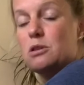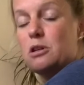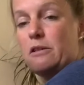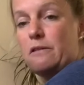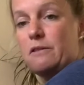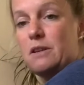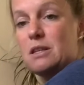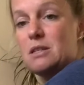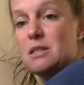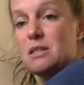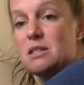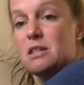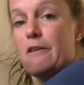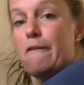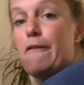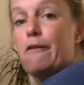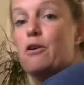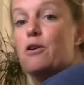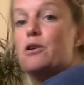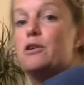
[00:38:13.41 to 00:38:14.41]
If this is
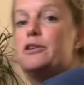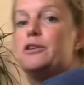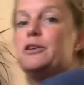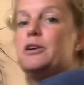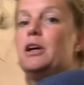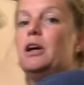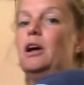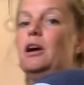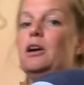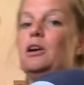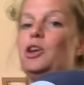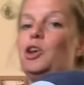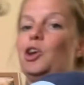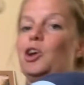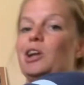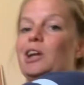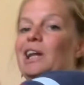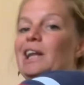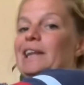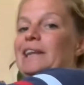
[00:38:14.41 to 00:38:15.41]
difficult,
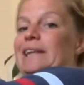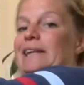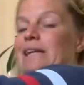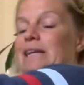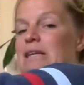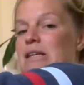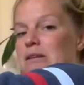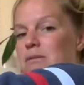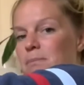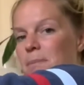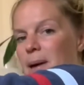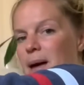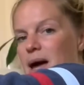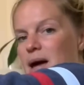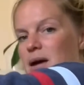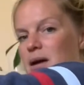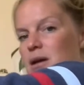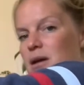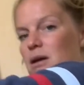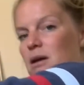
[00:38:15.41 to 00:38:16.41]
you're going to lean
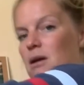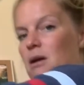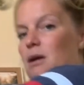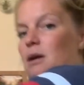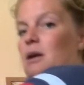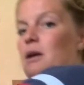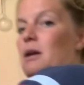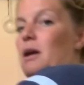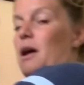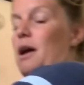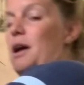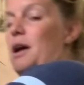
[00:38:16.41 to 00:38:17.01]
back and